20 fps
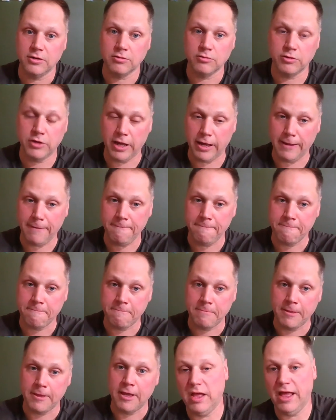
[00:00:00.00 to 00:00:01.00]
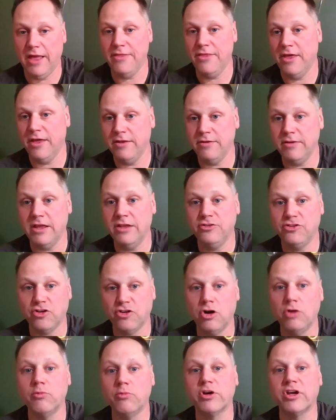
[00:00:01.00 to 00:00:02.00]
Okay? And then in
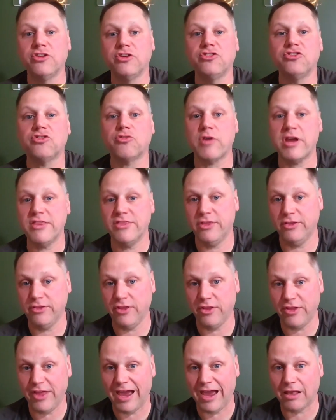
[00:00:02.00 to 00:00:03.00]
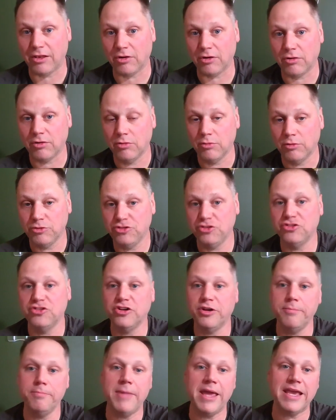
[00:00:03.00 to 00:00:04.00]
turn, we're going to strengthen the dollar. which is going
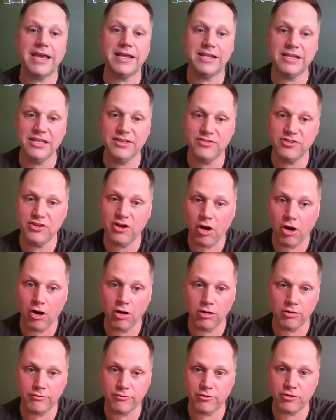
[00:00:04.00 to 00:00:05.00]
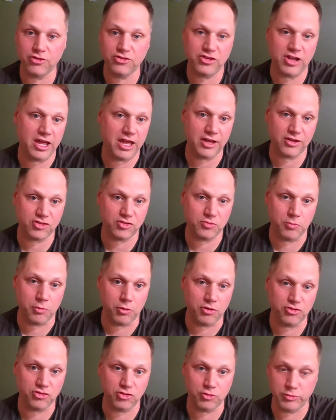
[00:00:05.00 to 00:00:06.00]
to make it even harder for us to
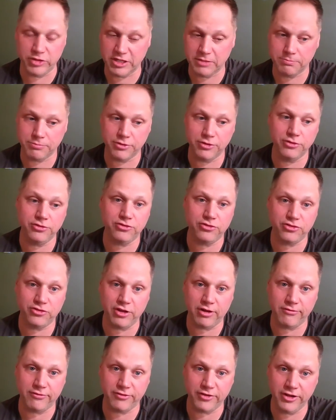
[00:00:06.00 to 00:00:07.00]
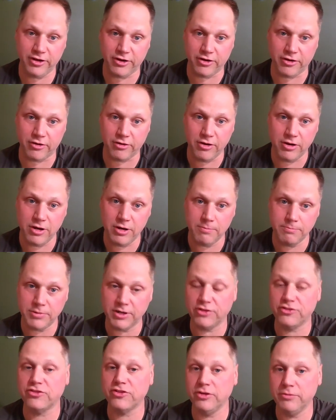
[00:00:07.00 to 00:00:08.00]
export. So we can produce stuff here, but
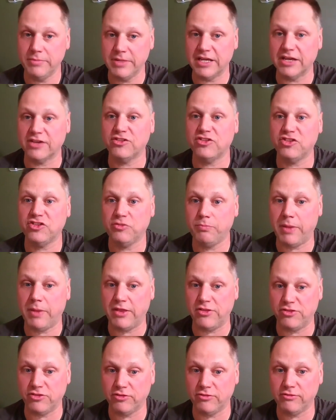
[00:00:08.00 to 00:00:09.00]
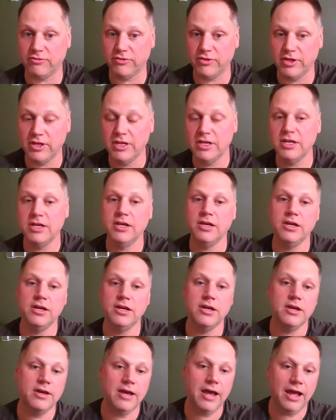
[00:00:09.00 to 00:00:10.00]
it's going to be expensive.
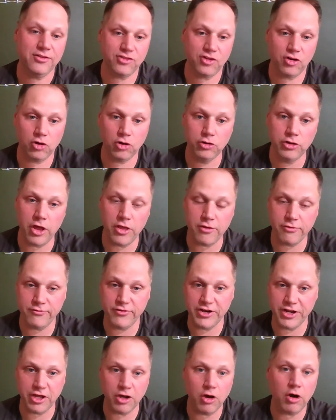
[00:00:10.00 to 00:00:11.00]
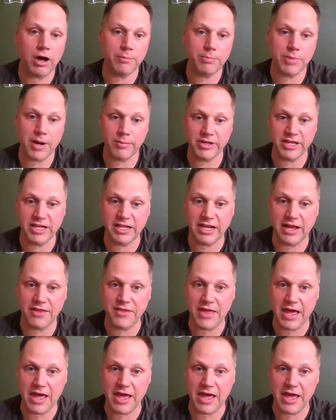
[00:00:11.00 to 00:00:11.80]
That's a whole nother video. I'll probably hit on